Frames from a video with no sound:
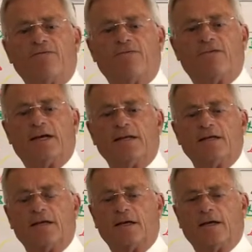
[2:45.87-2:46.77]
and
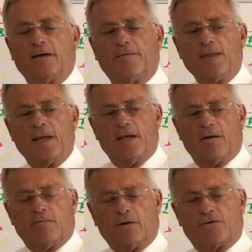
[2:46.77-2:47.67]
very,
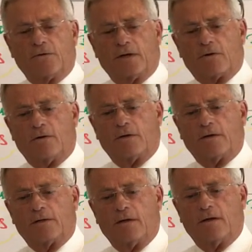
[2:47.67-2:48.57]
what should I call
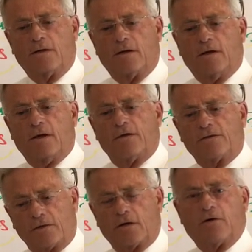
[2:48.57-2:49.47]
it,
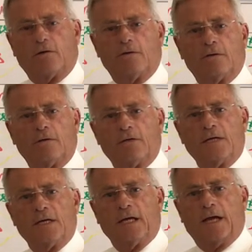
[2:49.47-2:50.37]
thorough
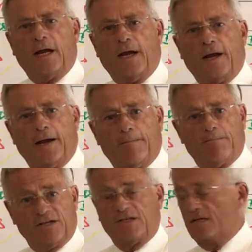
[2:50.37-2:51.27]

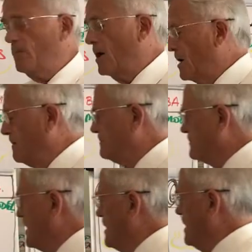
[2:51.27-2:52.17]
business model.
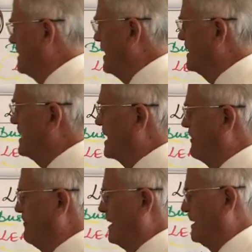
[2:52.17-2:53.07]
That's
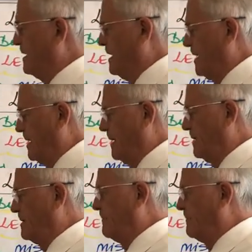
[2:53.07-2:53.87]
actually very